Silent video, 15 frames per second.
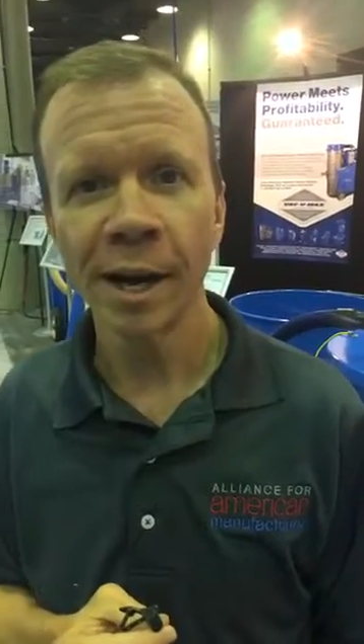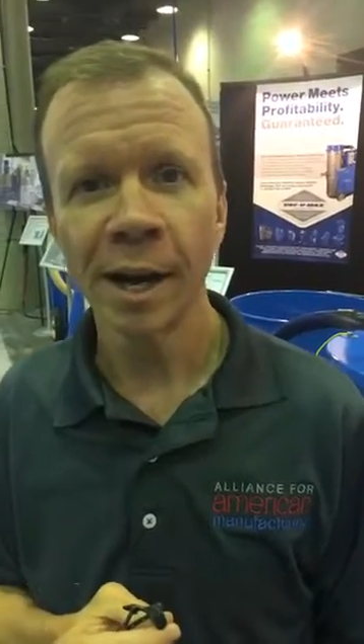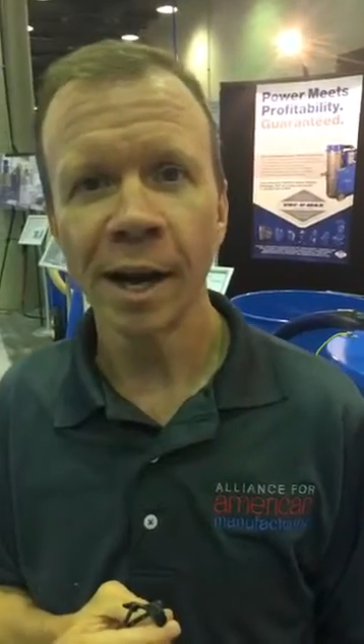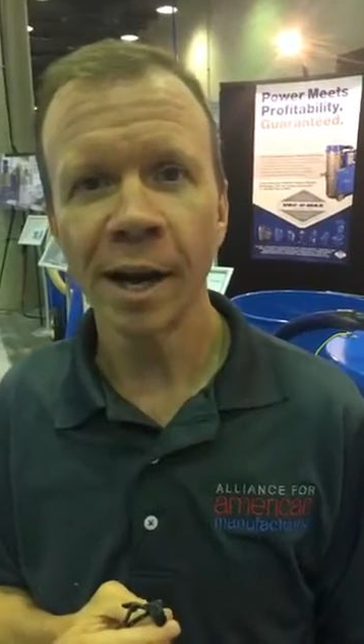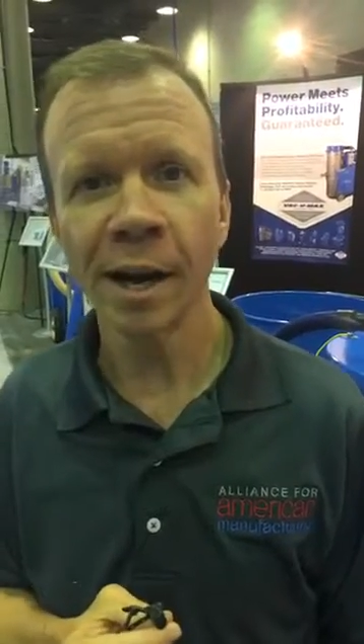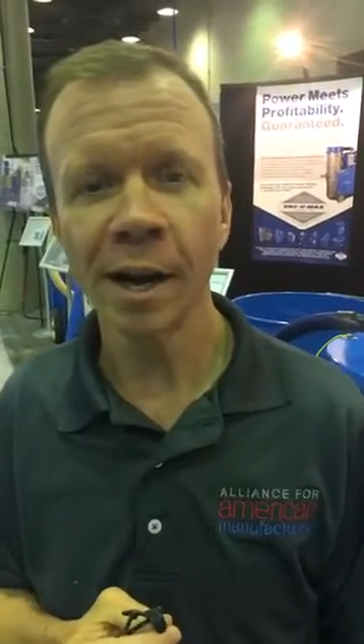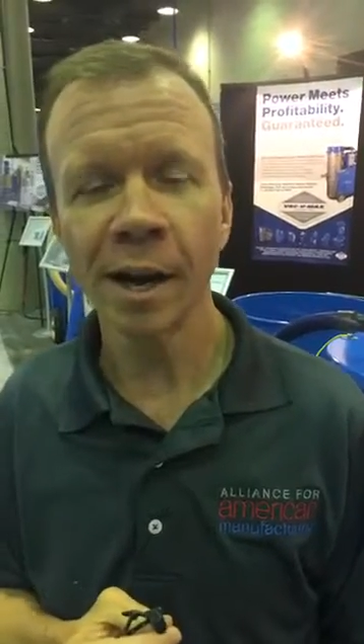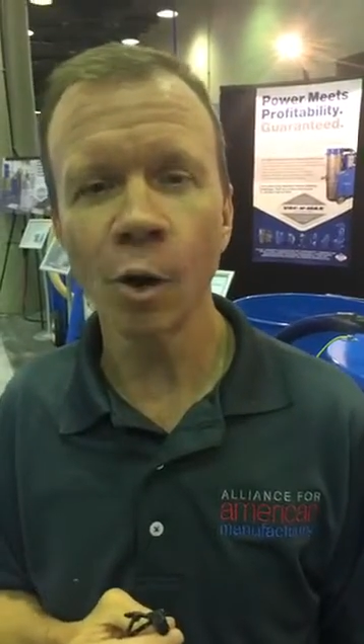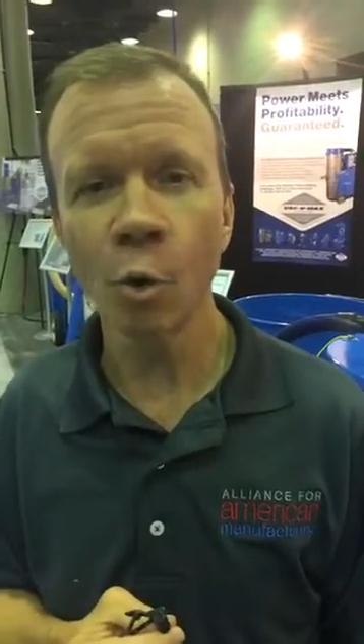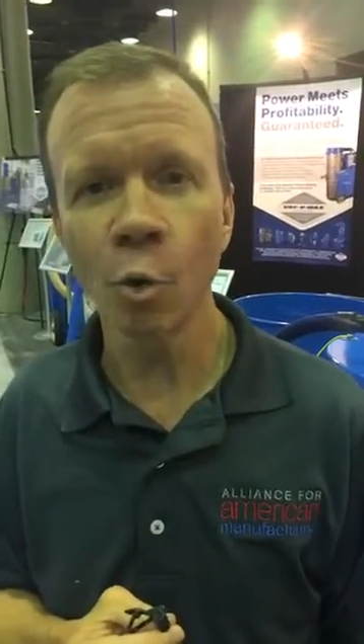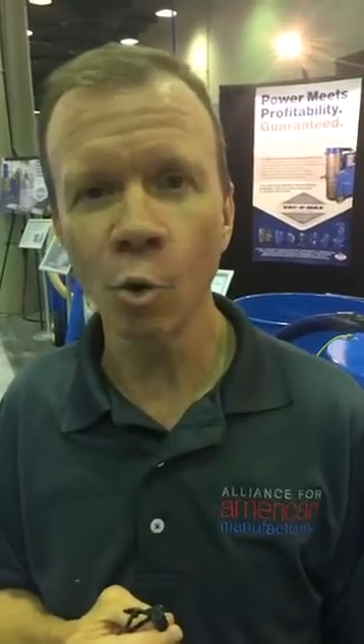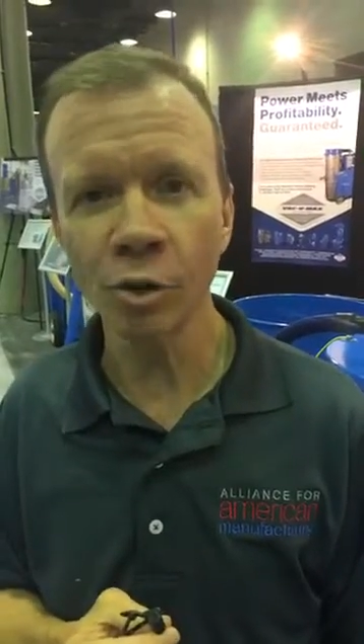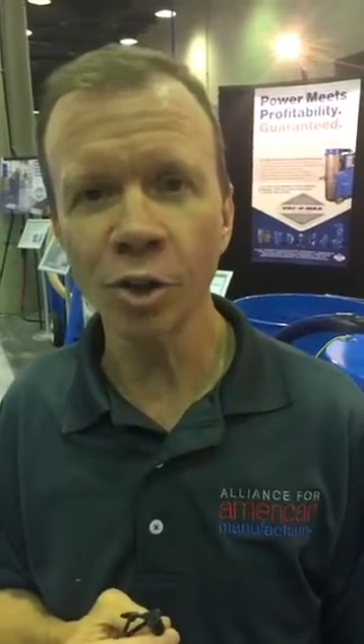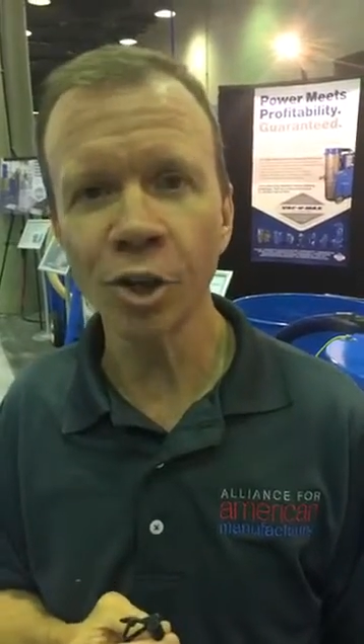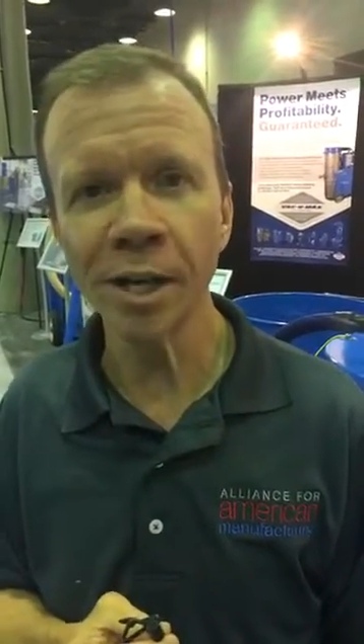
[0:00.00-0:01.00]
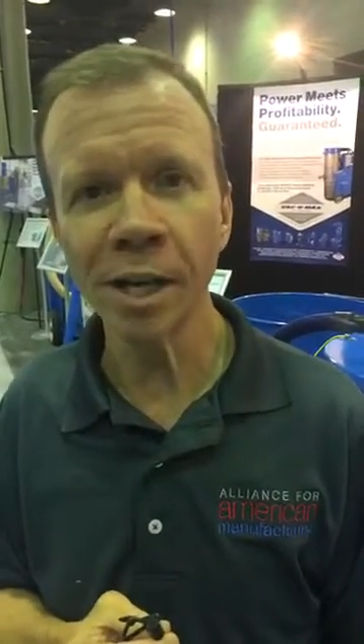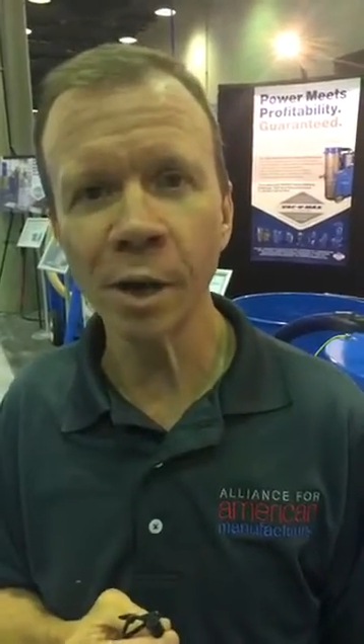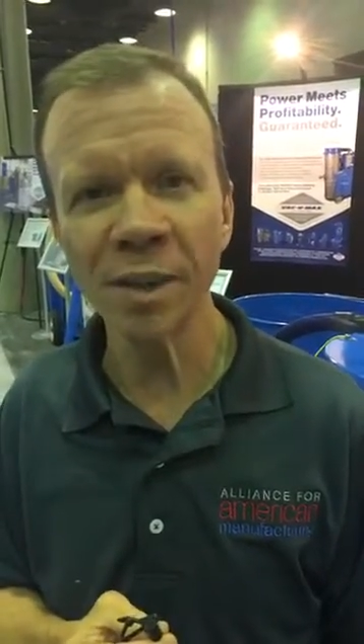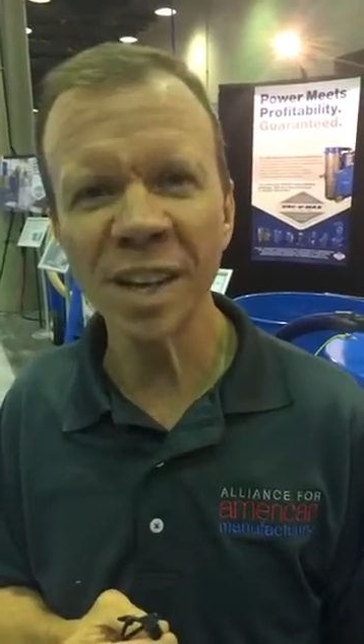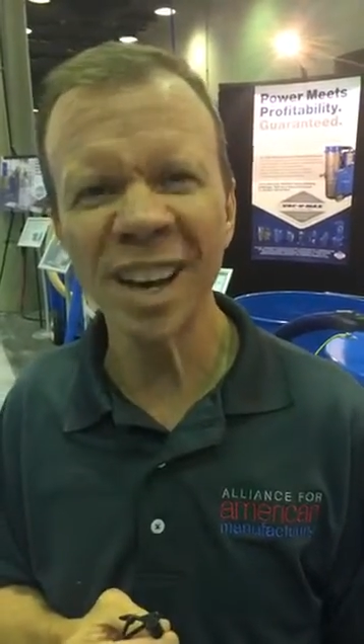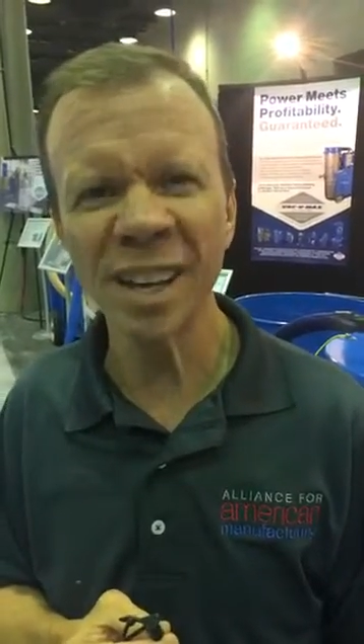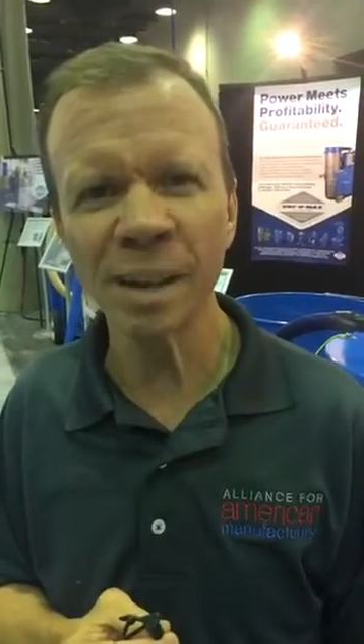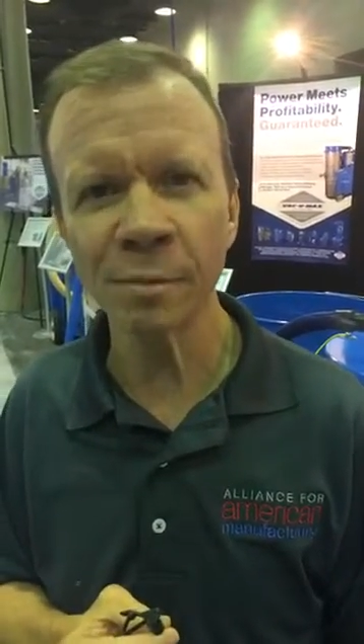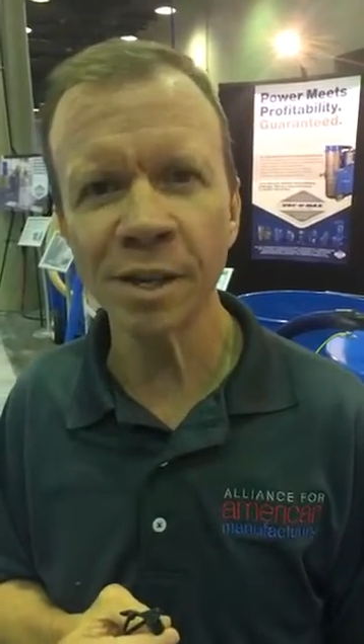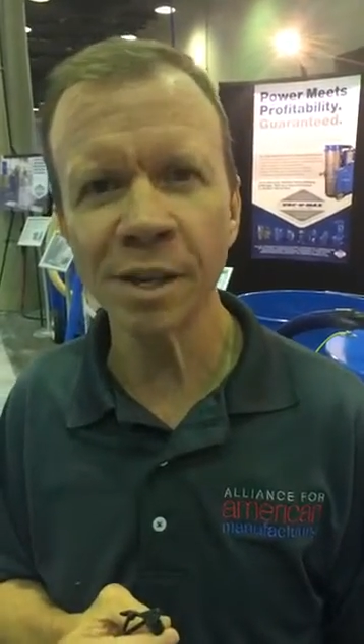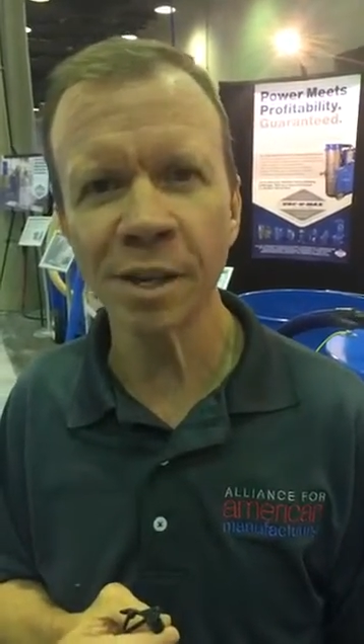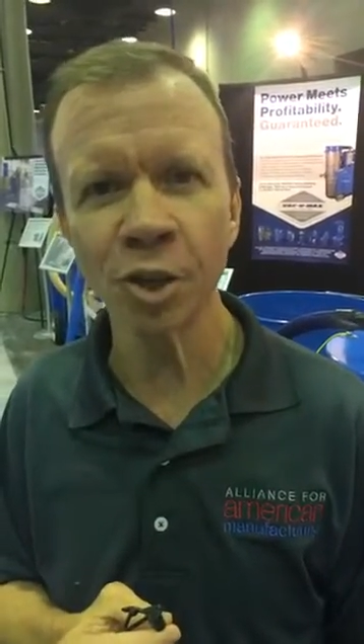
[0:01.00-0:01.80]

Or check out the IMTS